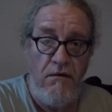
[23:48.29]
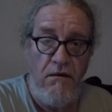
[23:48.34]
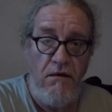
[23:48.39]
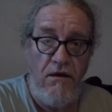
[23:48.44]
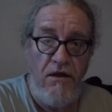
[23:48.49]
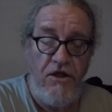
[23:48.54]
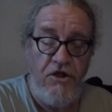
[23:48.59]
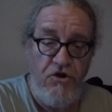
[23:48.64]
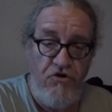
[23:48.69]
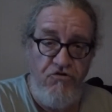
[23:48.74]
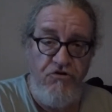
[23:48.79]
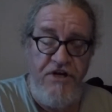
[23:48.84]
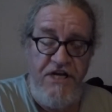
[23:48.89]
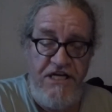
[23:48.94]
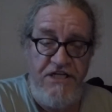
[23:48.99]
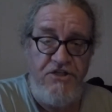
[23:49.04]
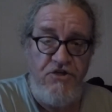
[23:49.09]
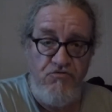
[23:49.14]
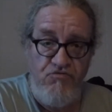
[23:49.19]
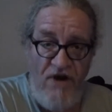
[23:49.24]
You
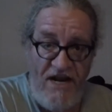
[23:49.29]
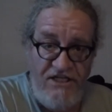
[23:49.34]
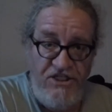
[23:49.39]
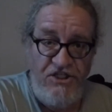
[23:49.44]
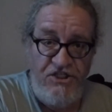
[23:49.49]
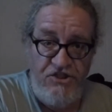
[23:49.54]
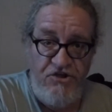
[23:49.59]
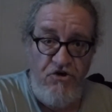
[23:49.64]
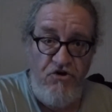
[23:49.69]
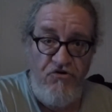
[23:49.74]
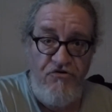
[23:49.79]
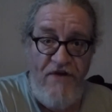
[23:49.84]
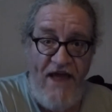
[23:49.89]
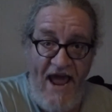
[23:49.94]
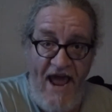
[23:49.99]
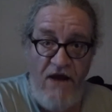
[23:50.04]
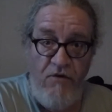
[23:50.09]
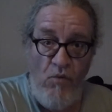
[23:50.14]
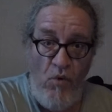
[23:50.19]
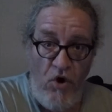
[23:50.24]
need to register
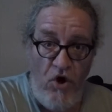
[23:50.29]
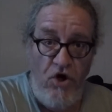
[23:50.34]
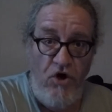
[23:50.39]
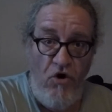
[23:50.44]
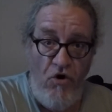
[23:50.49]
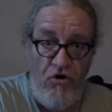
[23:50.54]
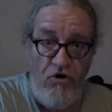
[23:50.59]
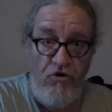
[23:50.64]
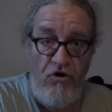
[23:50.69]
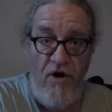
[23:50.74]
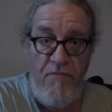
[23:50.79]
that work order